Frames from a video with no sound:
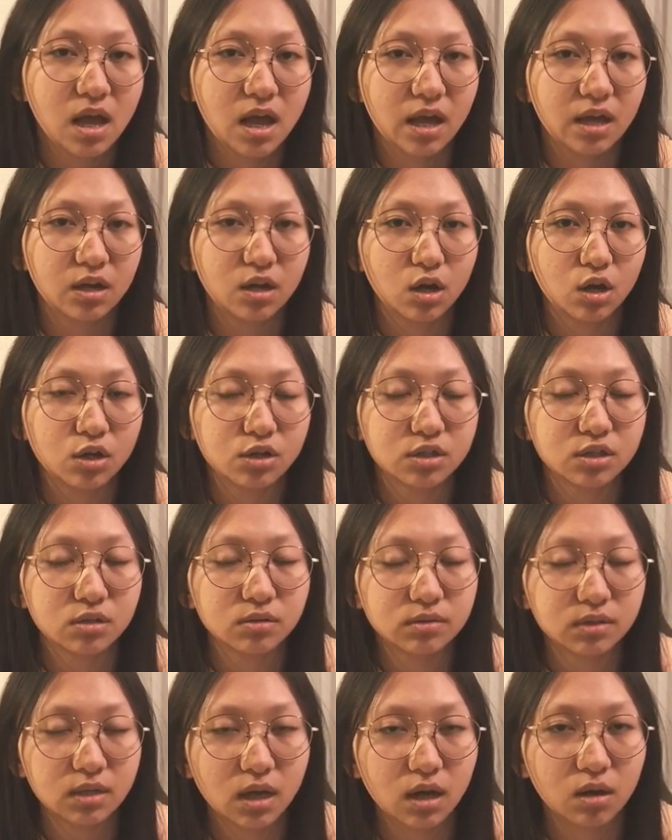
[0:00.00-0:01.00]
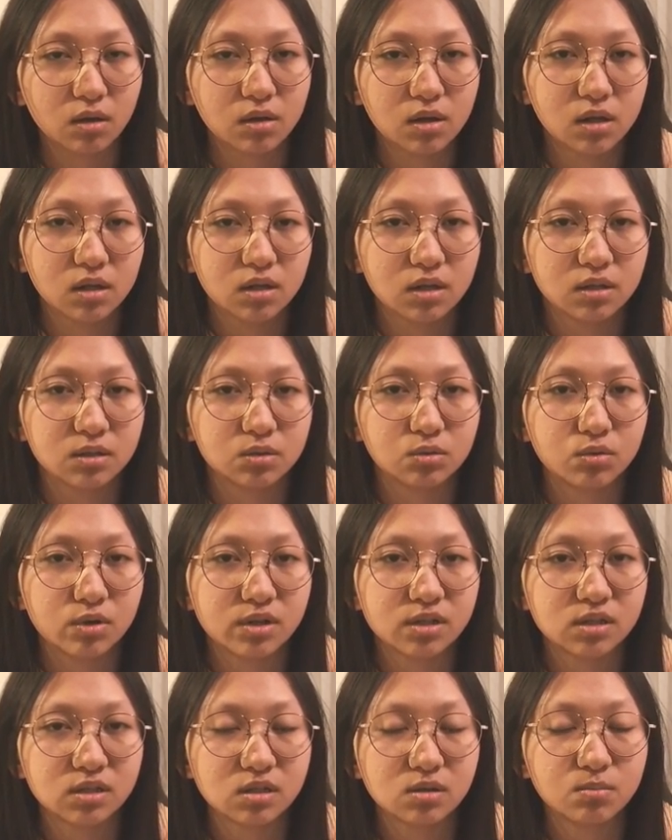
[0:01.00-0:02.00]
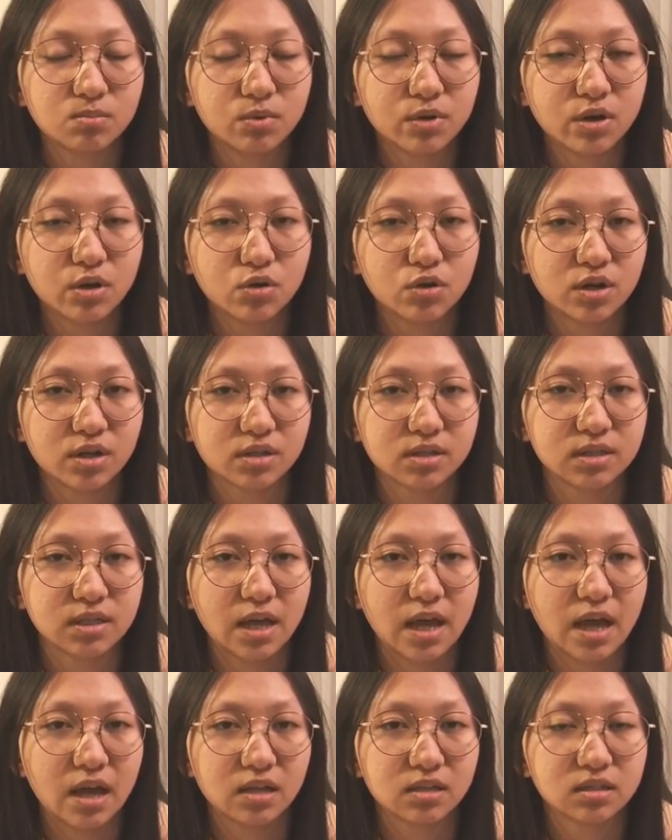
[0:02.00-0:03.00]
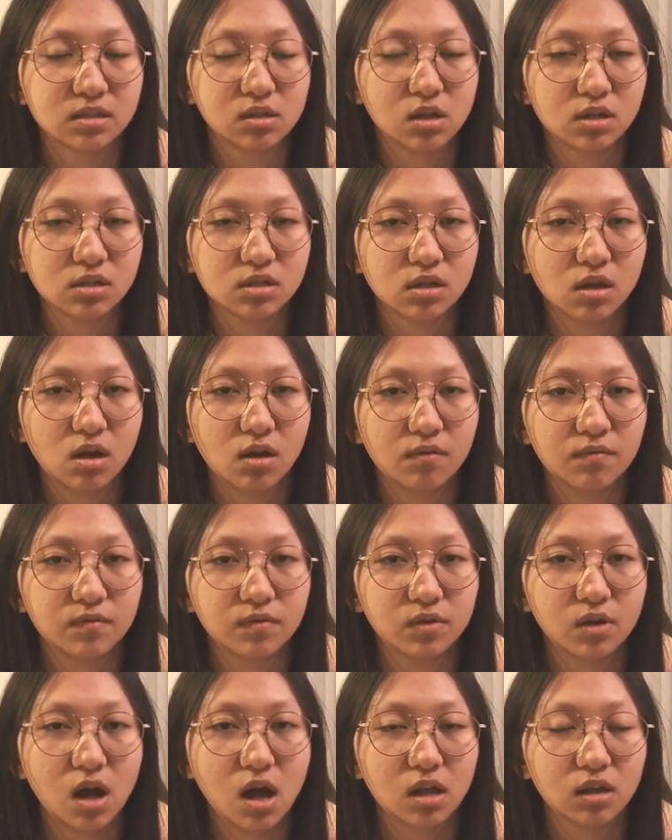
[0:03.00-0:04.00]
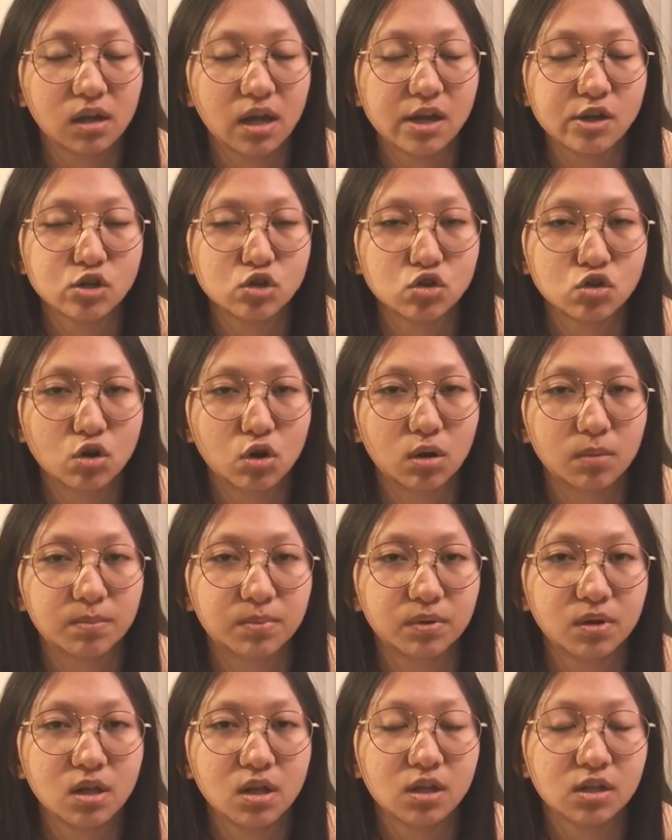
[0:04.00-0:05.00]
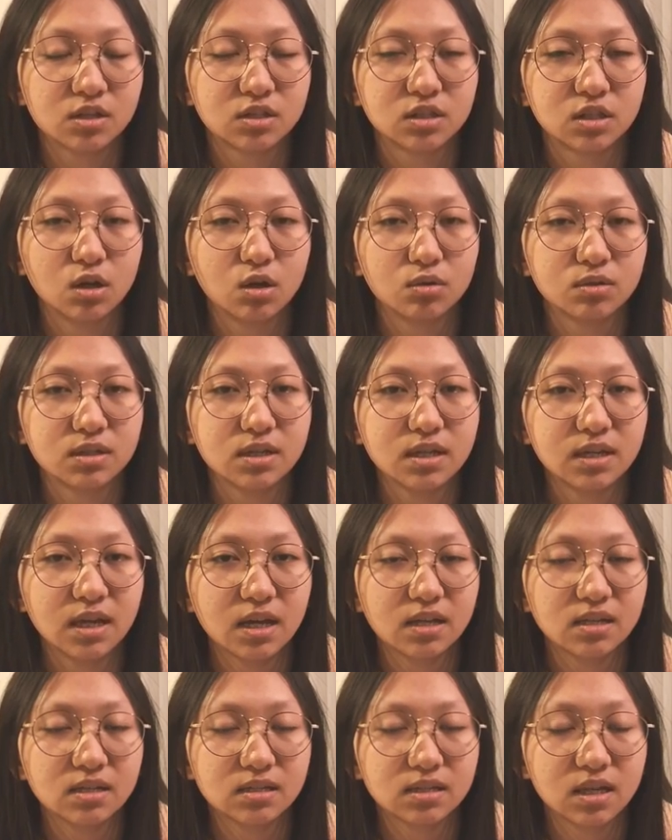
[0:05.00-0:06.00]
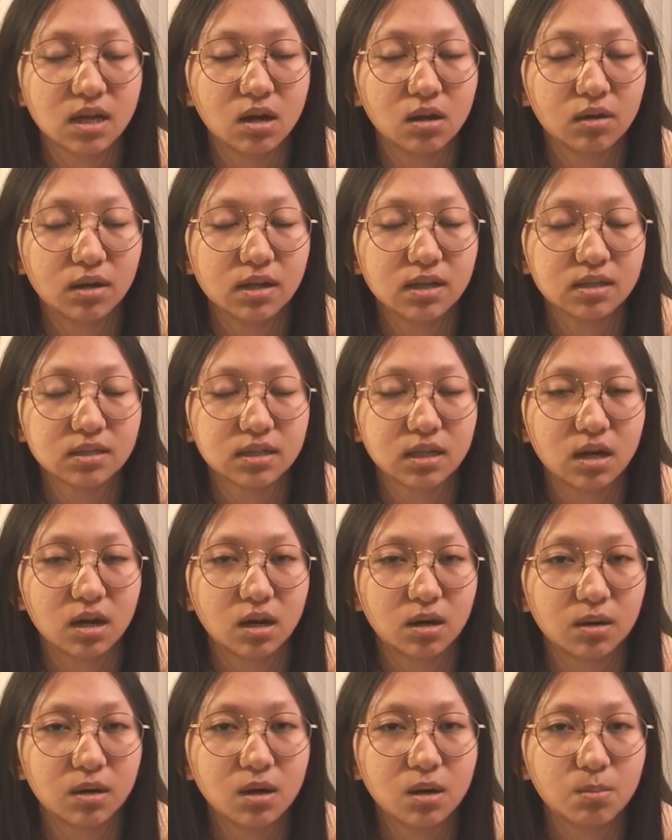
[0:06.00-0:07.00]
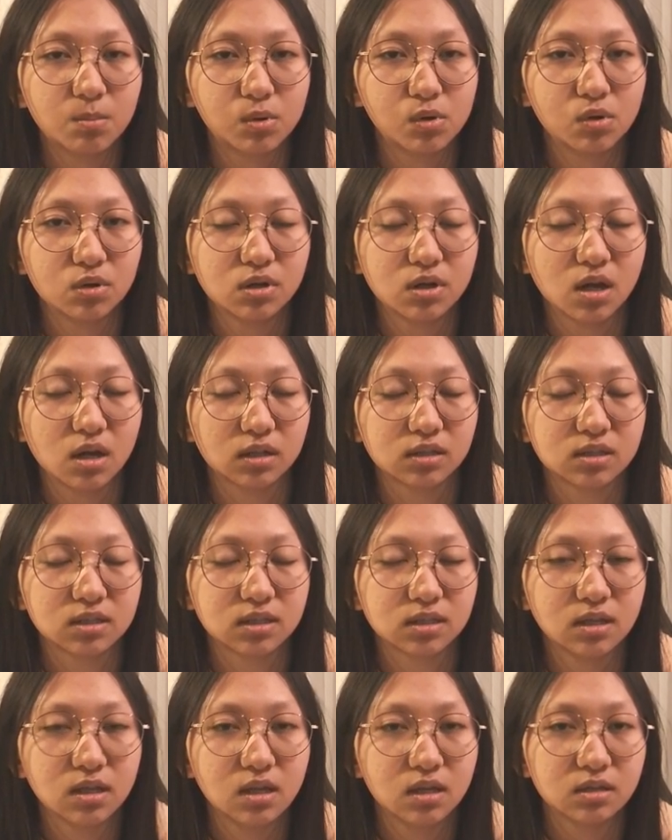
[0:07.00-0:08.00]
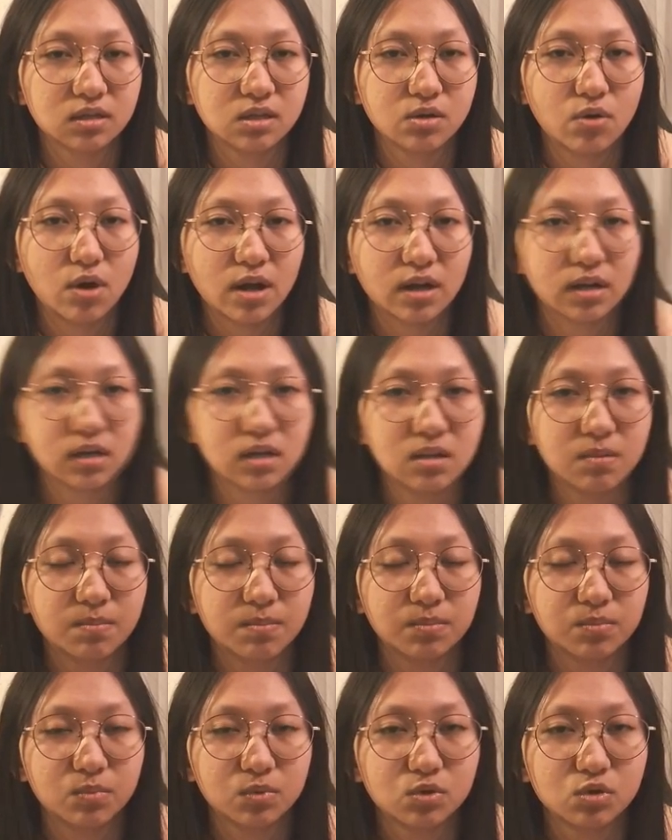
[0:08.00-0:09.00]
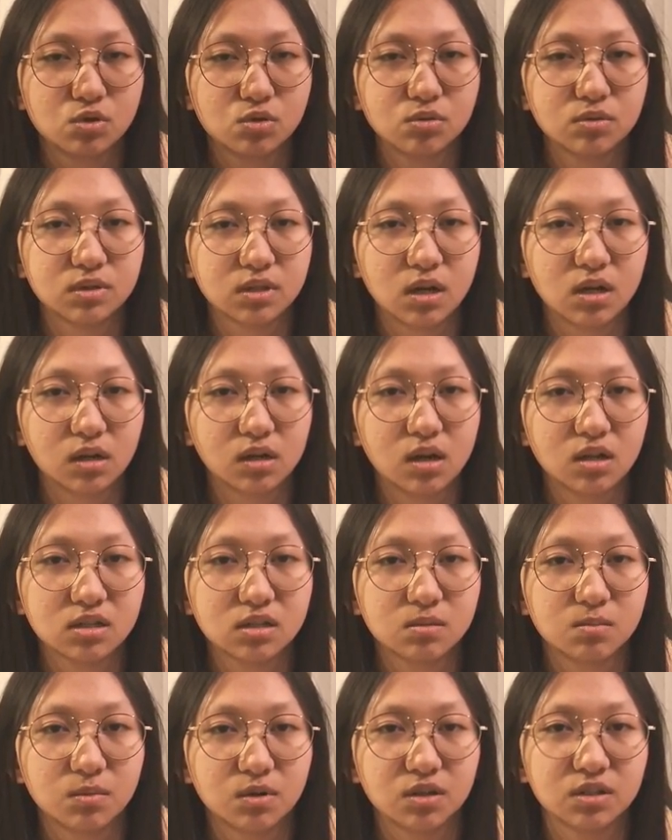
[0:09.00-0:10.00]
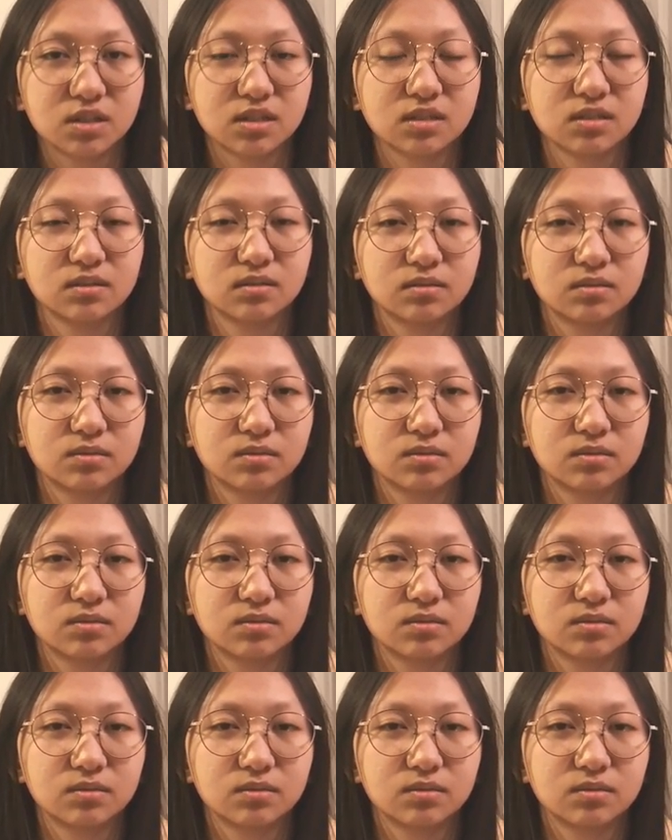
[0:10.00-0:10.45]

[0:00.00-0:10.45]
And also now, Greyston Bakeries has lots of uh, online shop, so they can selling their products directly to their customers.